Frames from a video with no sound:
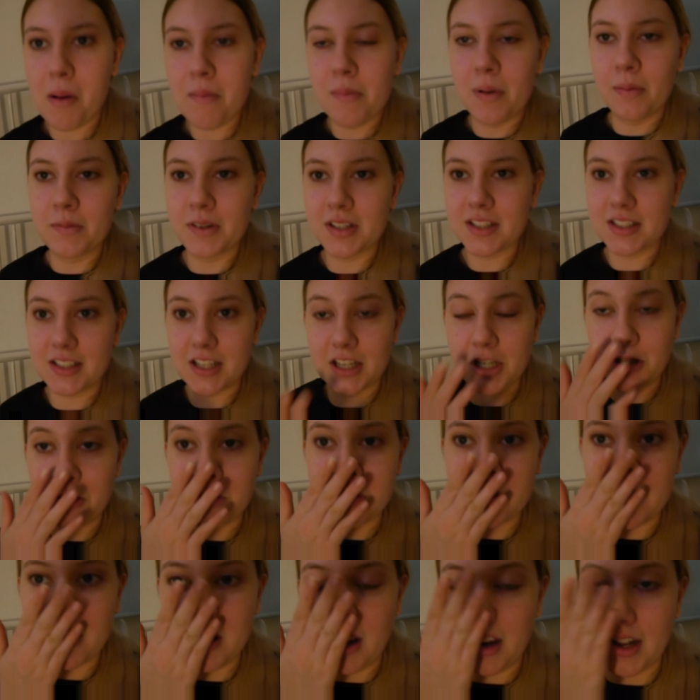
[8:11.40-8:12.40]
My mum just said she
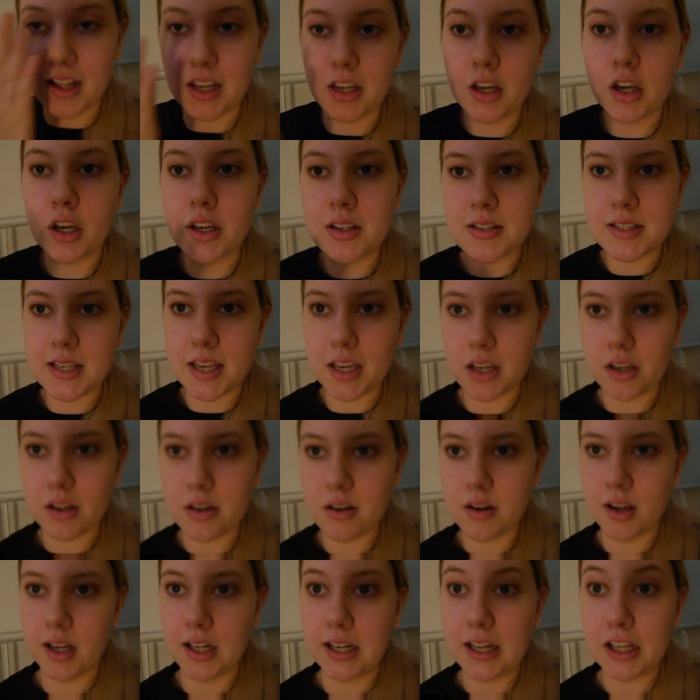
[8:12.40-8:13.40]
was gonna like say
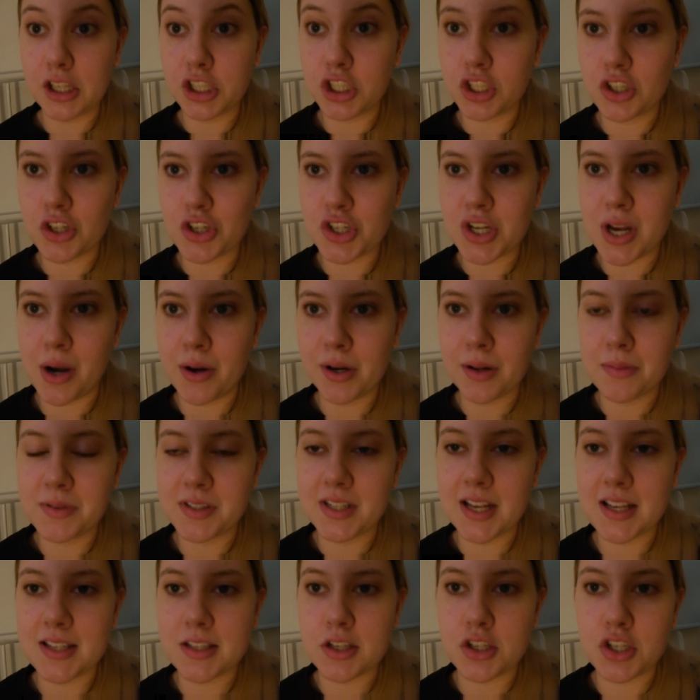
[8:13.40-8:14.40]
goodnight, like she just shouted
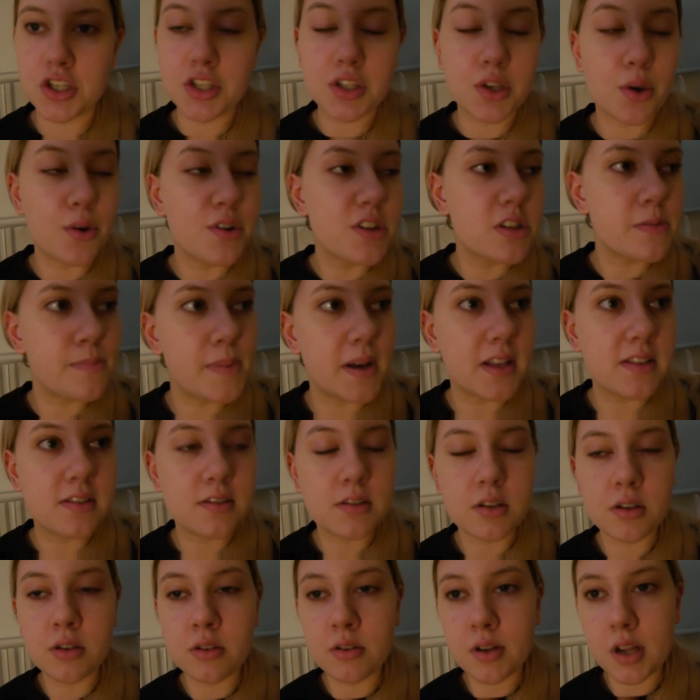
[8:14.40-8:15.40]
upstairs that she's going to bed
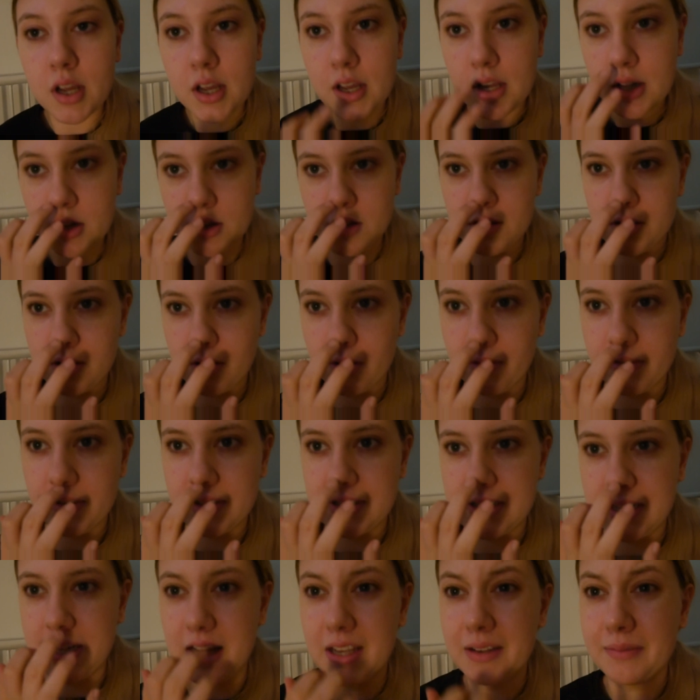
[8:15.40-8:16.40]
soon. So
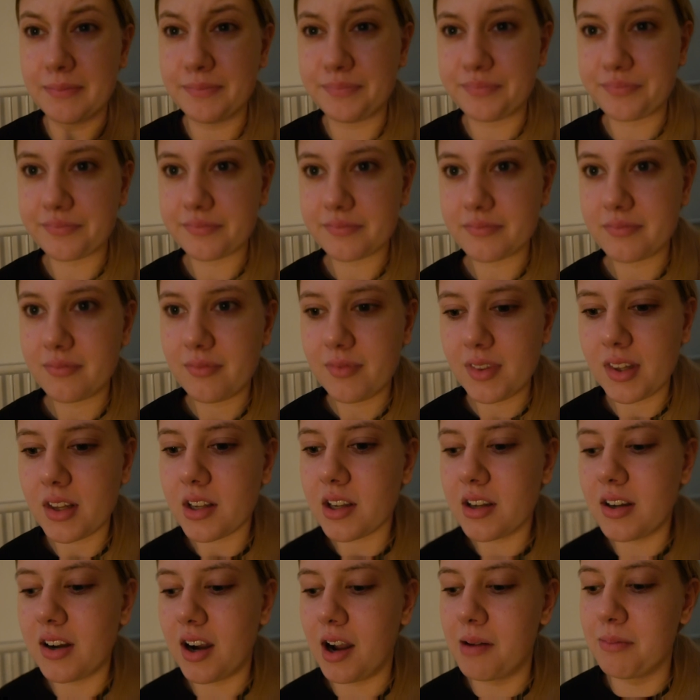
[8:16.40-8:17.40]
obviously
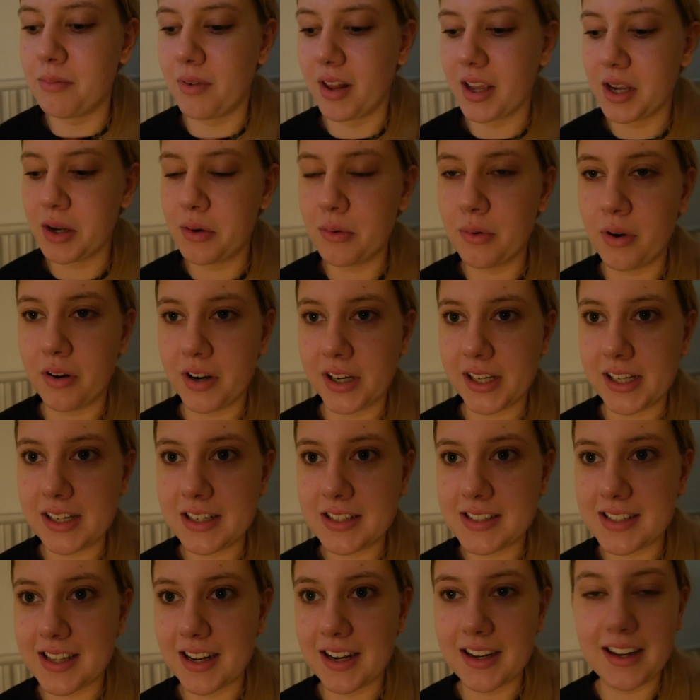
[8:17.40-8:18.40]
I'm like worried
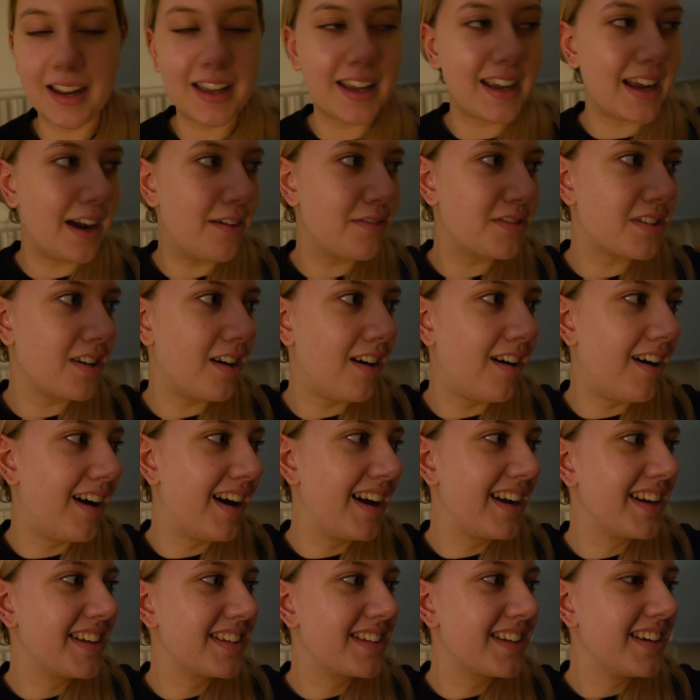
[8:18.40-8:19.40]
he's gonna like have to
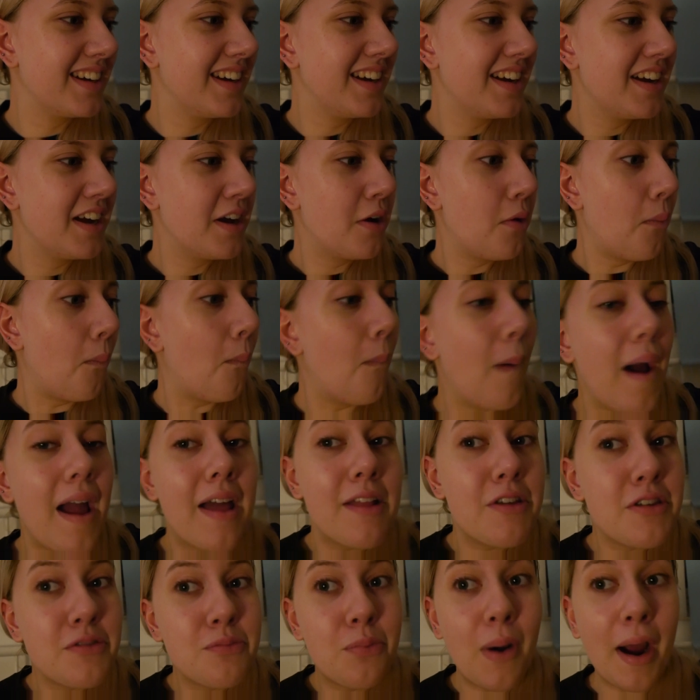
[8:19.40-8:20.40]
hide. What,
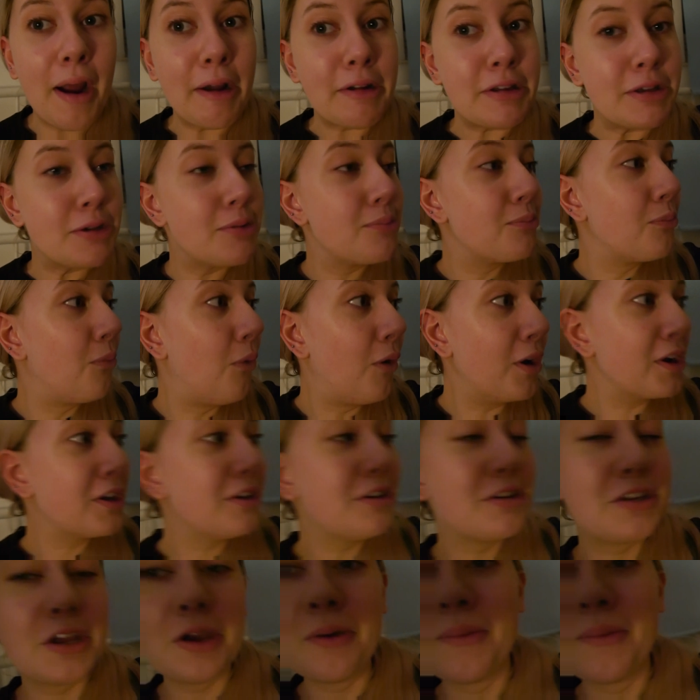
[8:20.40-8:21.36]
where are you, what are you